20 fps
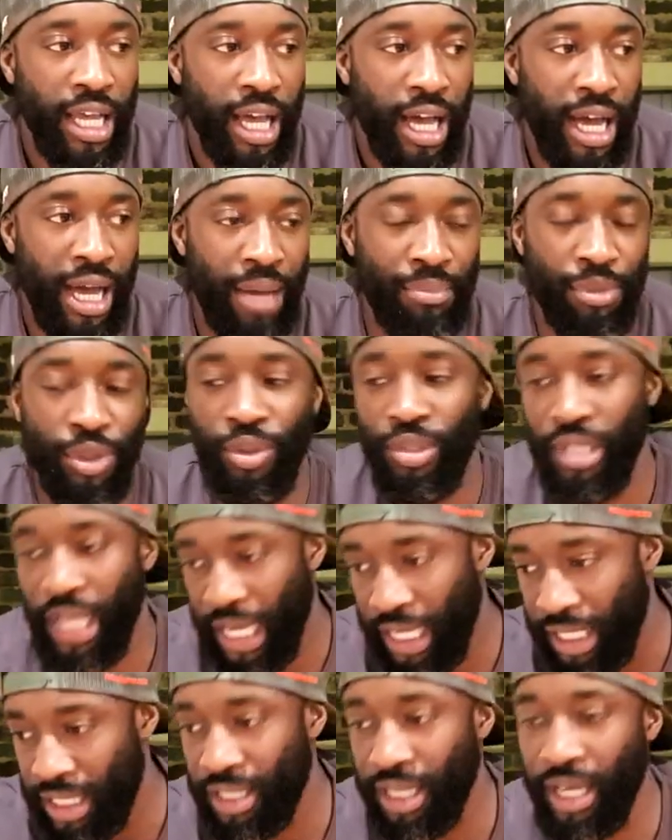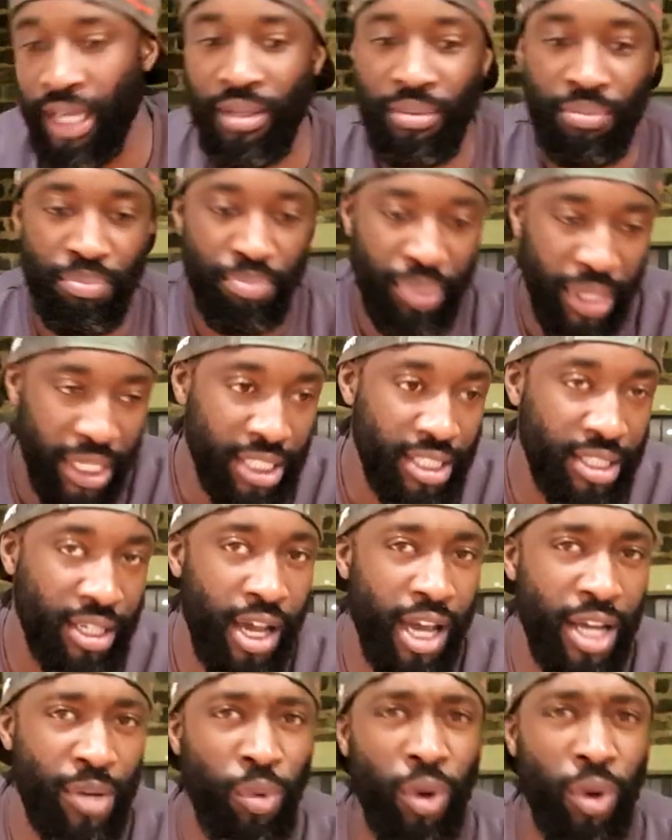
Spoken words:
who's A side and B side,